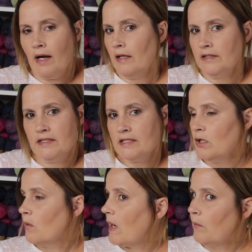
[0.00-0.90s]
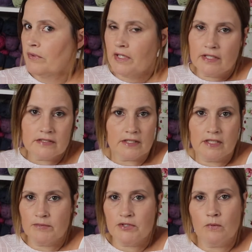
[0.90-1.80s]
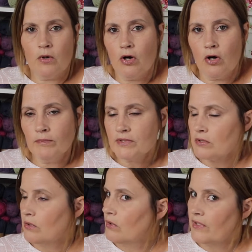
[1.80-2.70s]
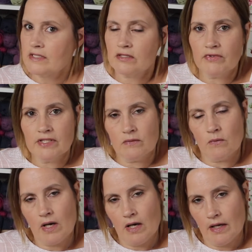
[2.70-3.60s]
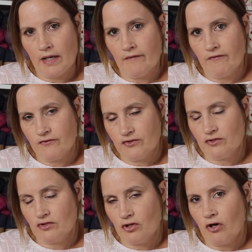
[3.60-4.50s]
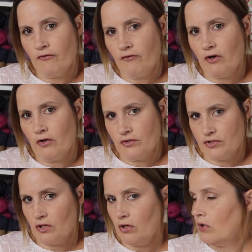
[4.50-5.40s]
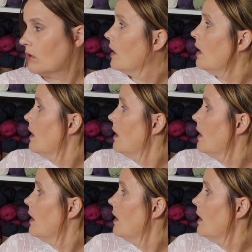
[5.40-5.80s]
and you can still go out with it. It keeps you warm, so that's the reason why I've gone for the shawl.